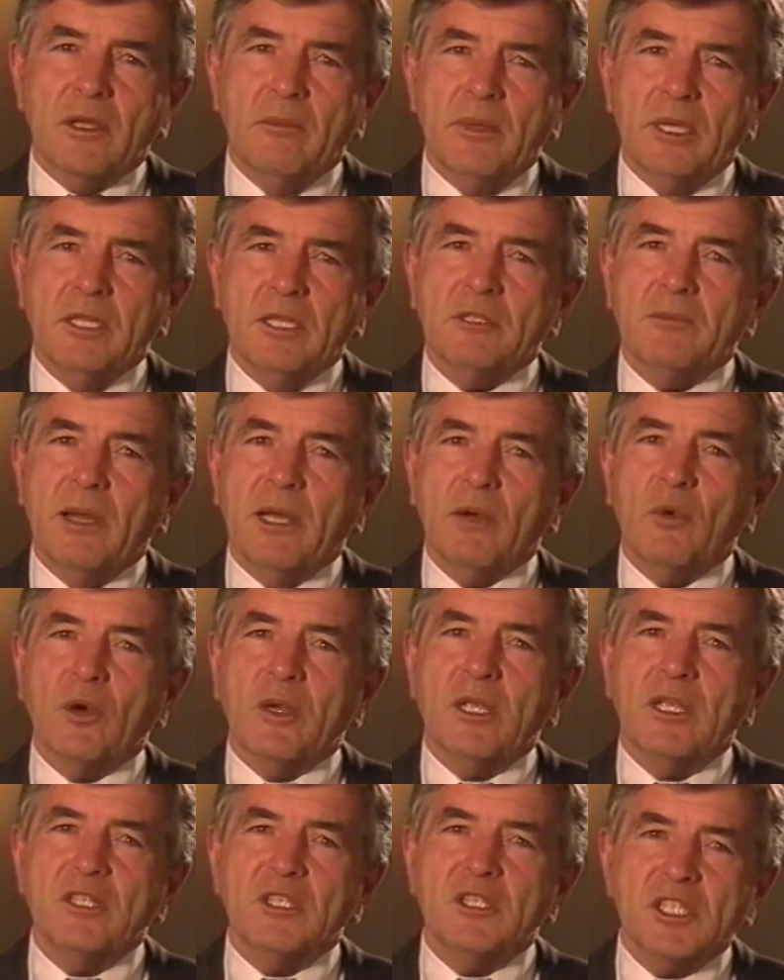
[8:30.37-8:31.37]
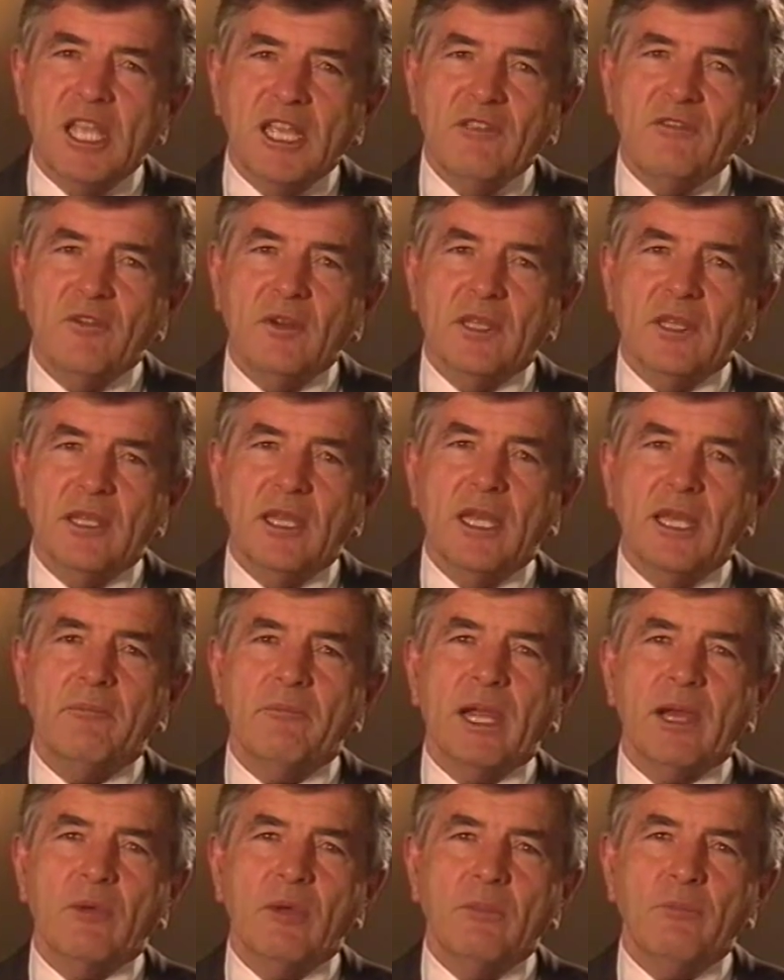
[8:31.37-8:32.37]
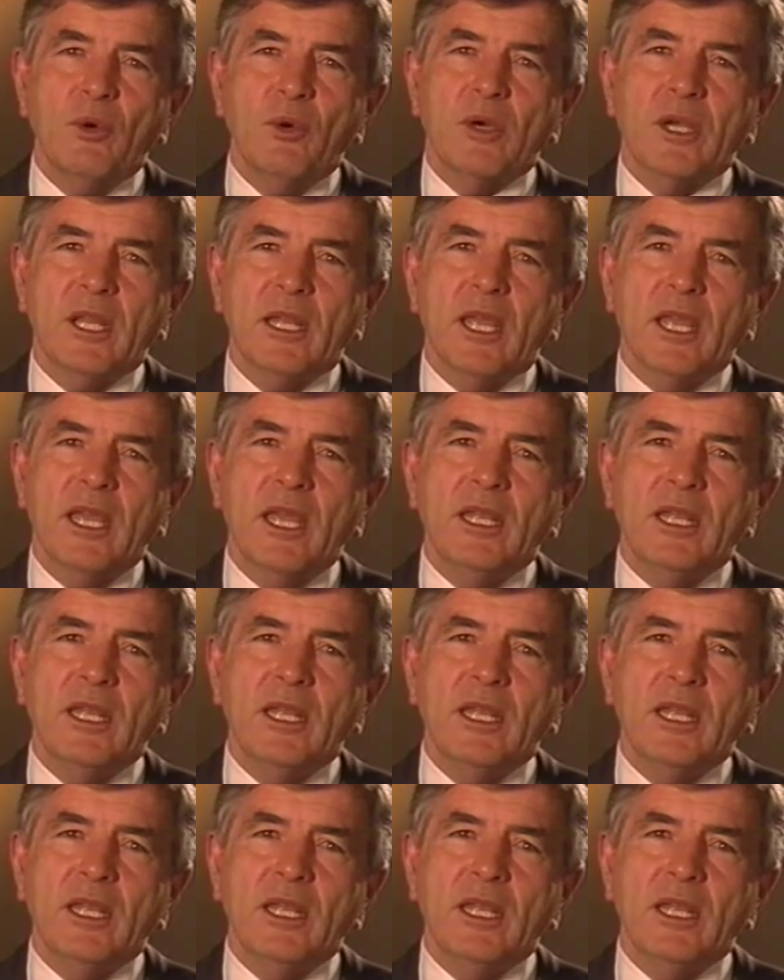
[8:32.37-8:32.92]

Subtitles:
Committees by working safely and by reporting